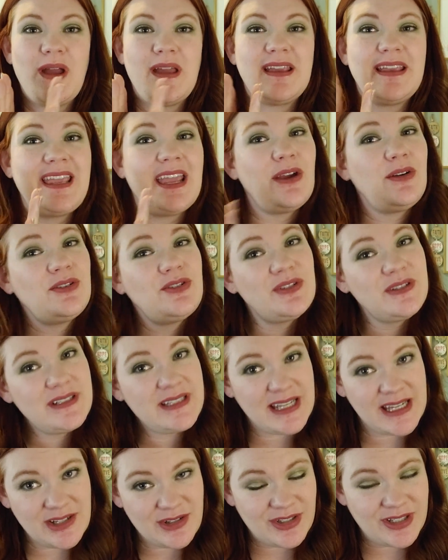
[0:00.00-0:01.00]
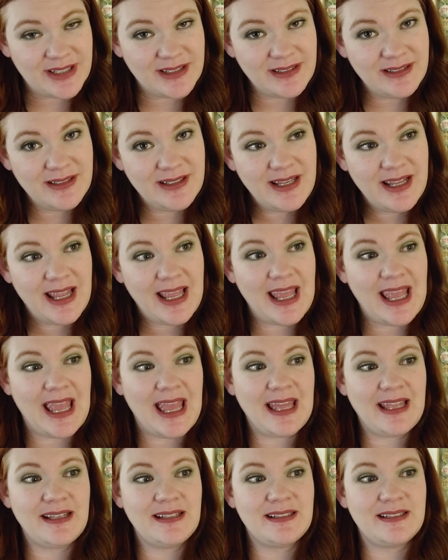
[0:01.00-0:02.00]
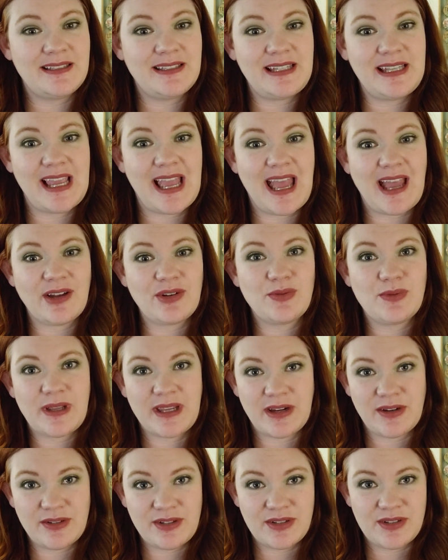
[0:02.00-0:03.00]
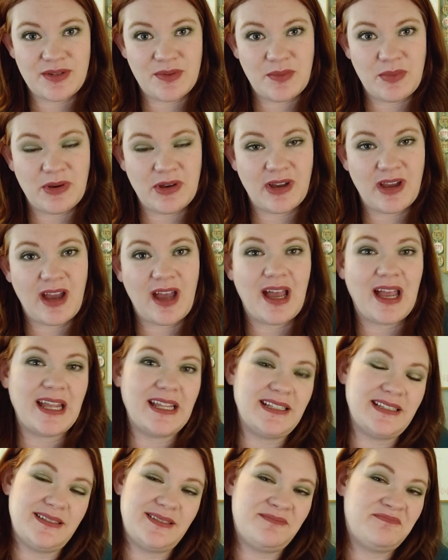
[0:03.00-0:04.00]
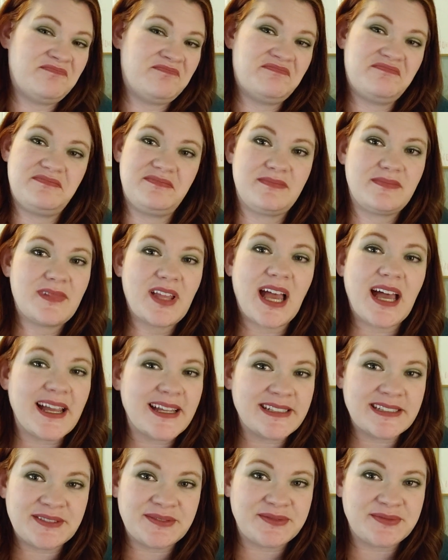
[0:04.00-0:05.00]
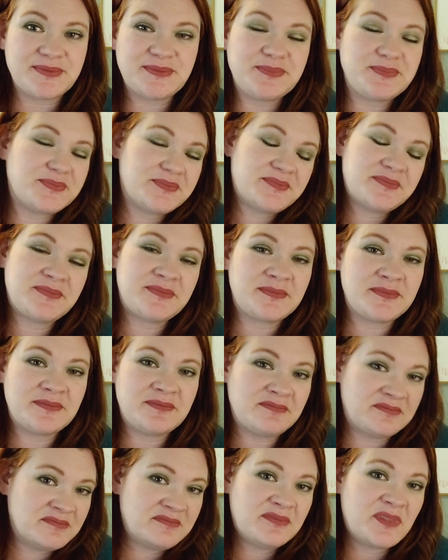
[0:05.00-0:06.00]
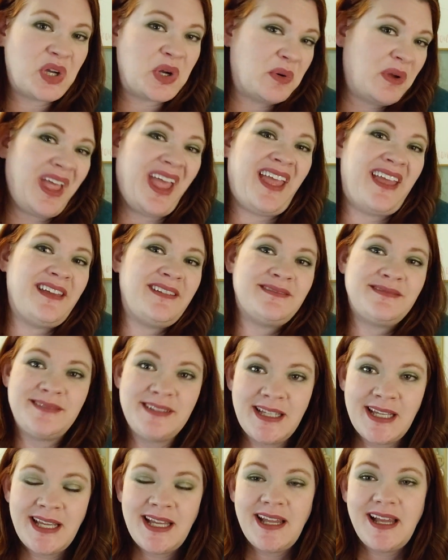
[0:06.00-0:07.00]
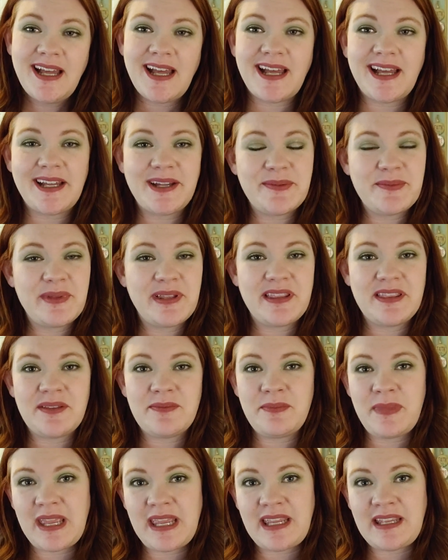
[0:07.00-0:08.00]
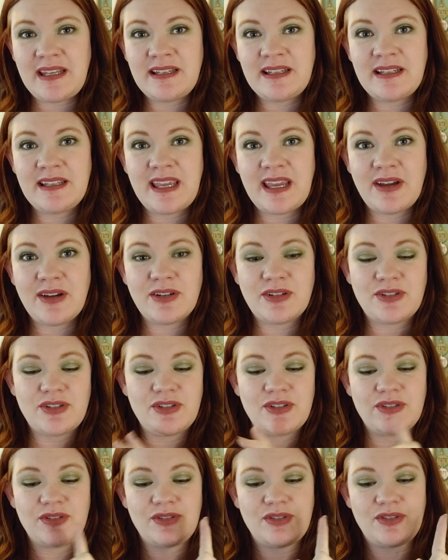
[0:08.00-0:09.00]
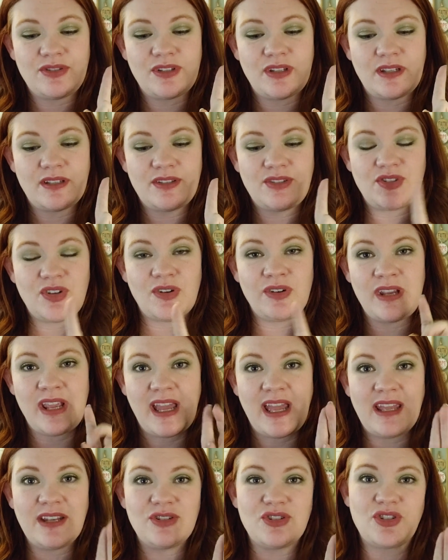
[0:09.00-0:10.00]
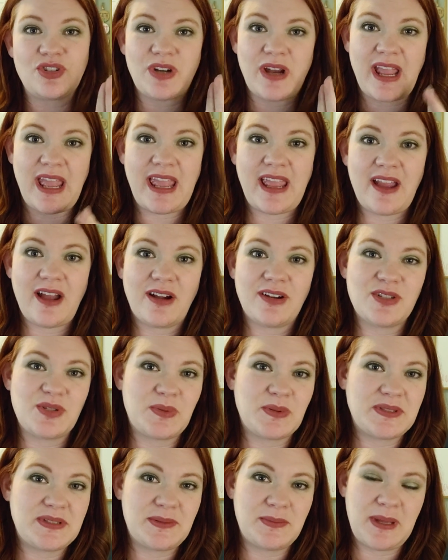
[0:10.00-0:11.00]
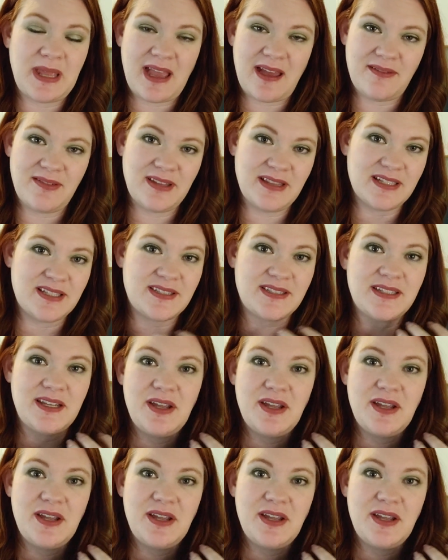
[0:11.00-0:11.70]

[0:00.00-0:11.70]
characterization and the actual characters of the book, I kind of okay. The main characters, Sonia and Trey, are supposed to be having this